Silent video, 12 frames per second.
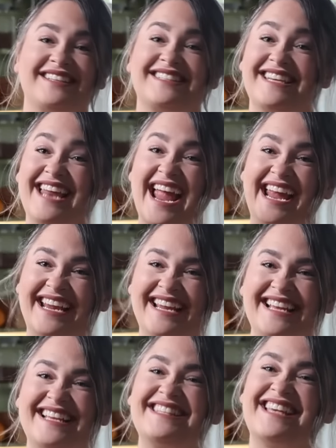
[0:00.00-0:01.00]

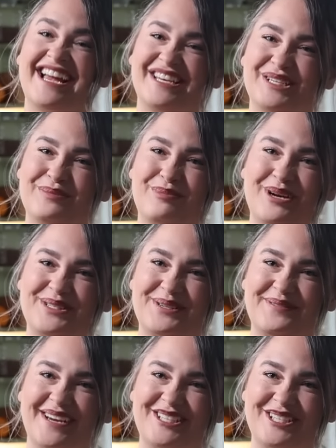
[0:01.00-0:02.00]
Today is onion
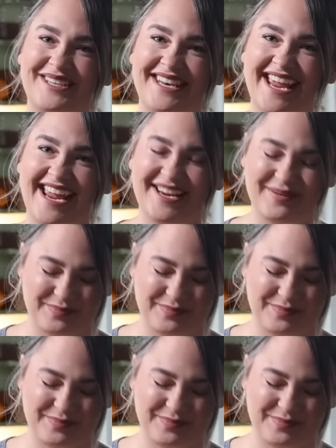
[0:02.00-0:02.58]
preservation day.